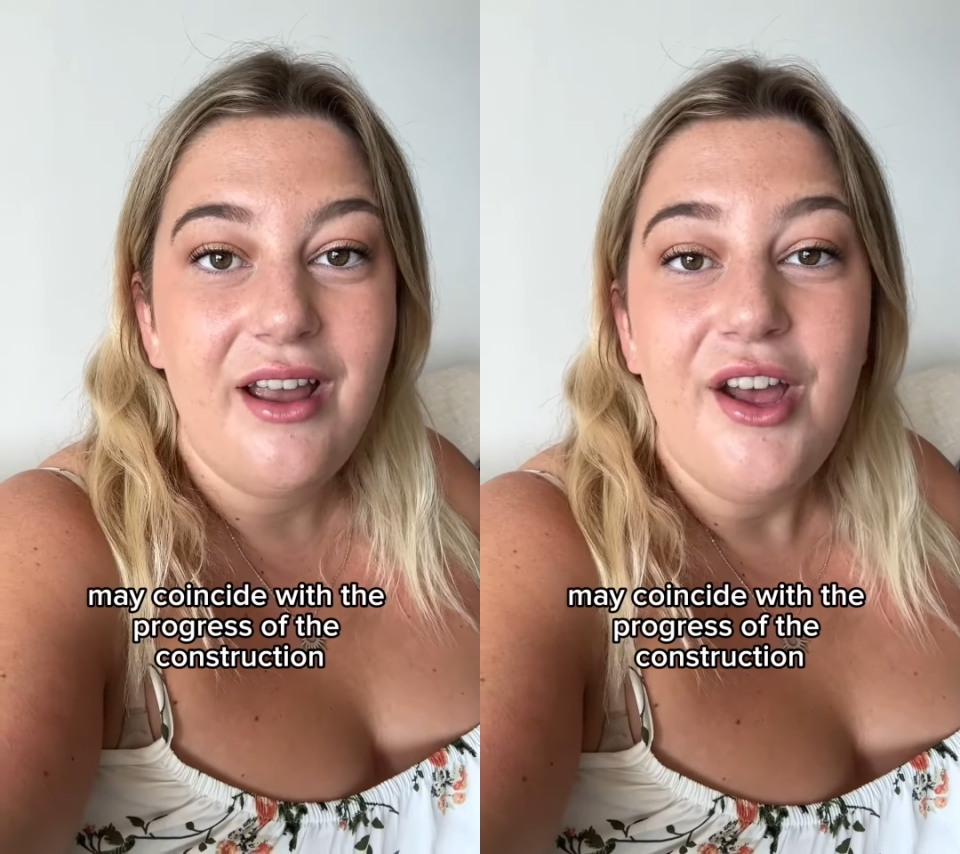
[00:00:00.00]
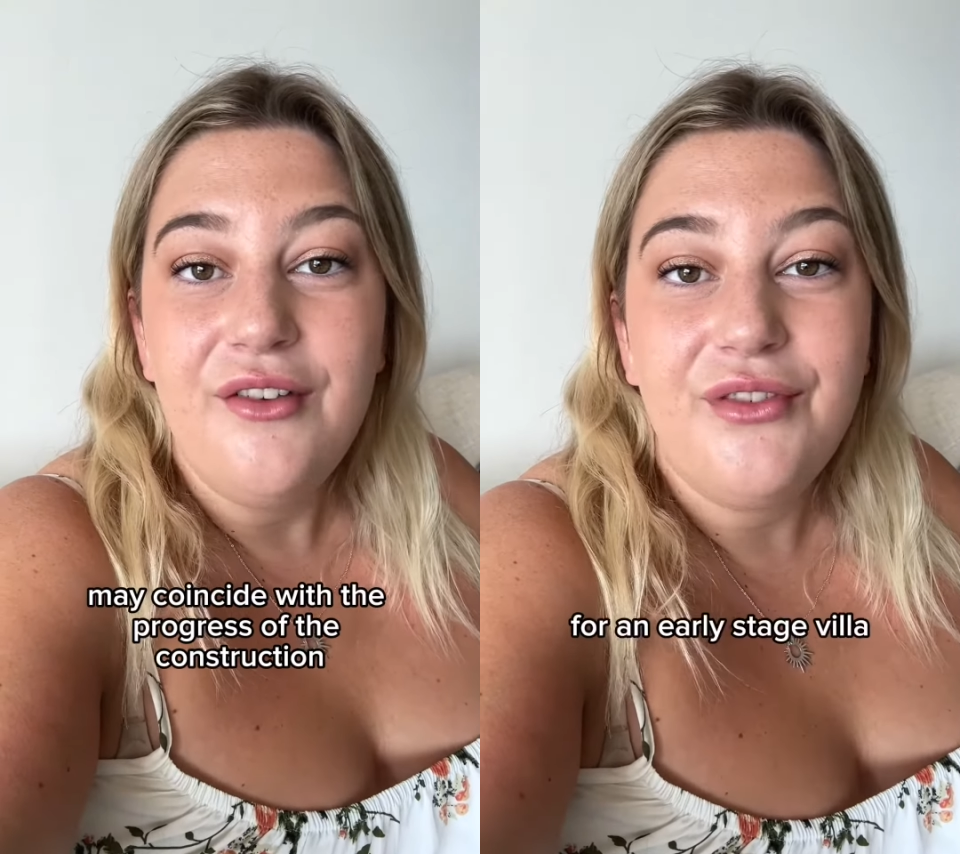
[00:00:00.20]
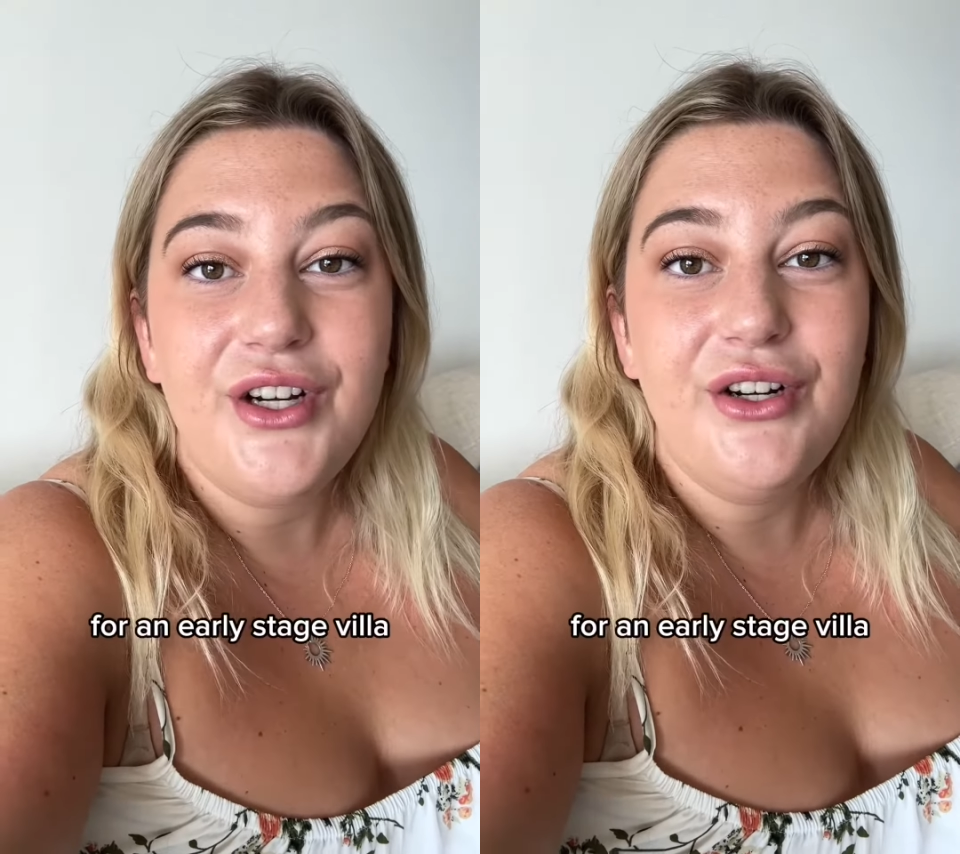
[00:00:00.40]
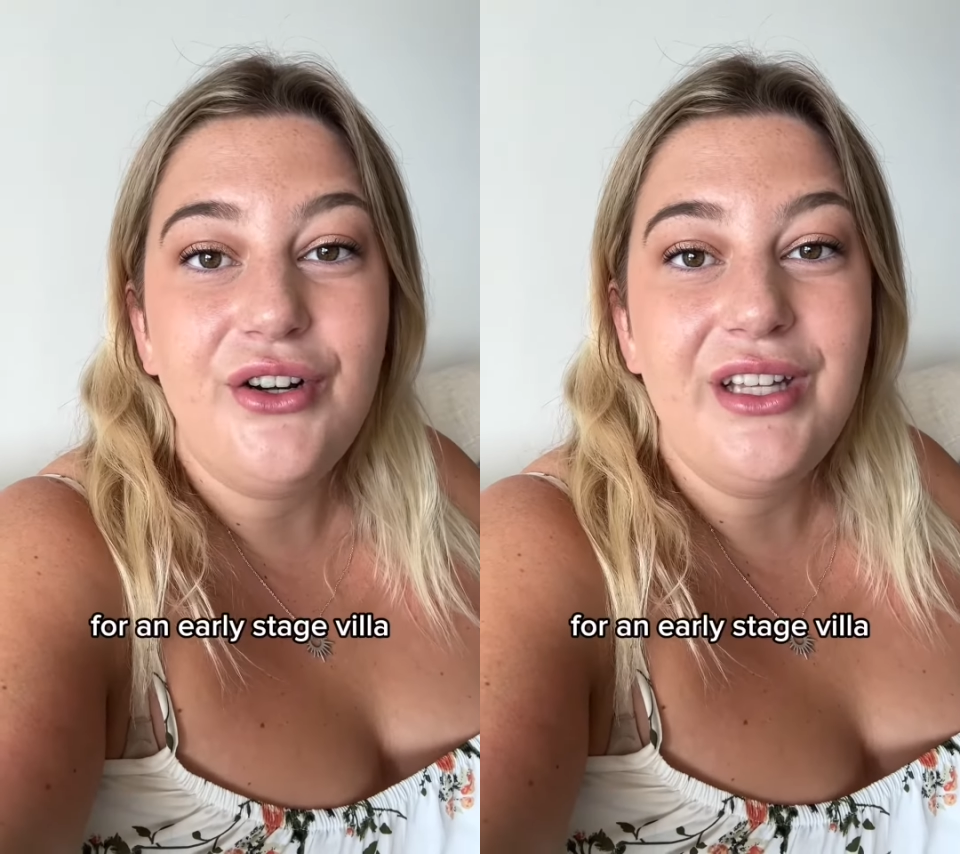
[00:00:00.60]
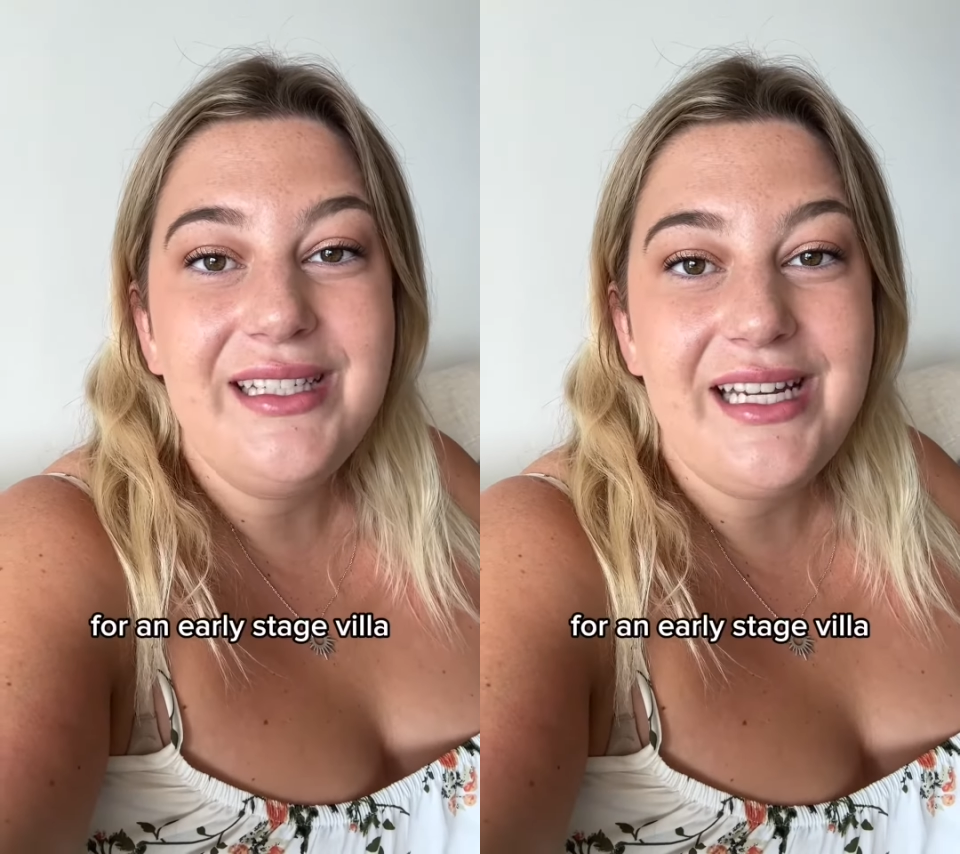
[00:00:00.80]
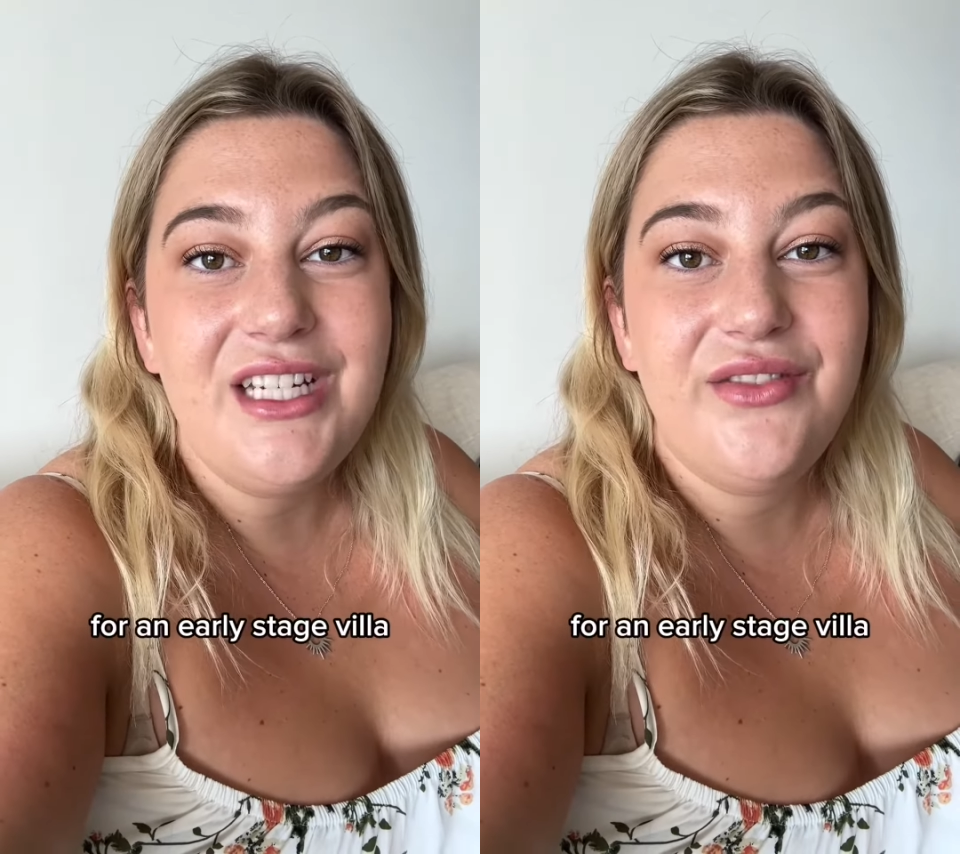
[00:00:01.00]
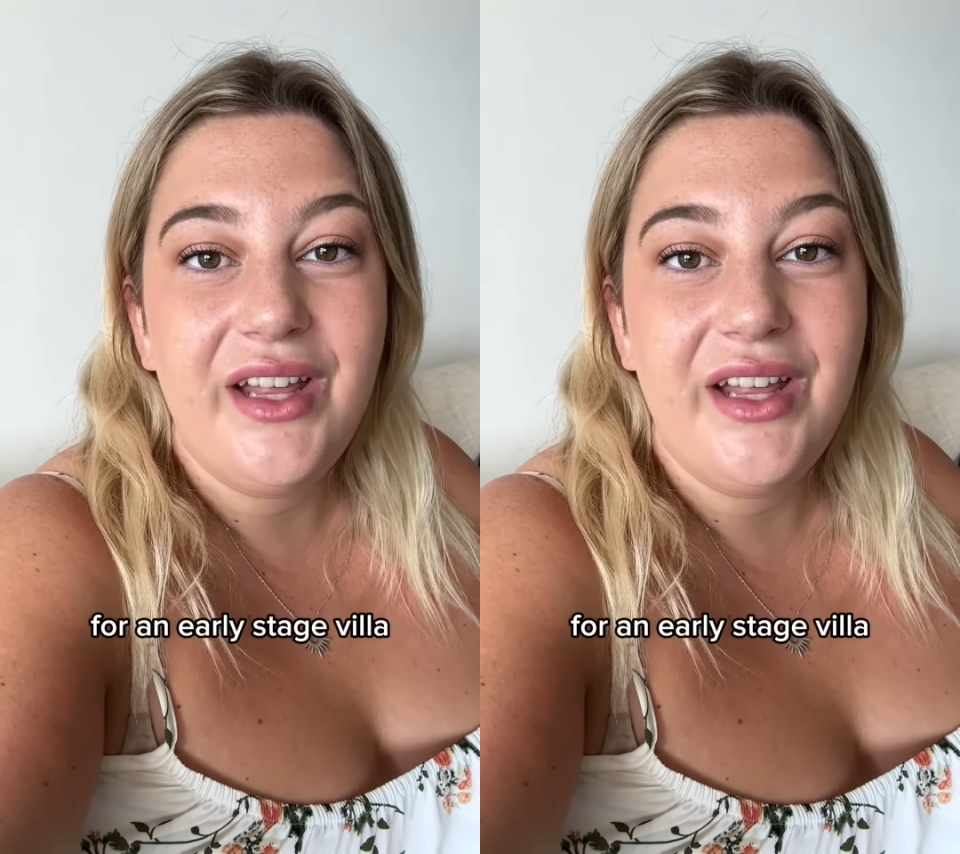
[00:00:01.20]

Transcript: For an early stage villa,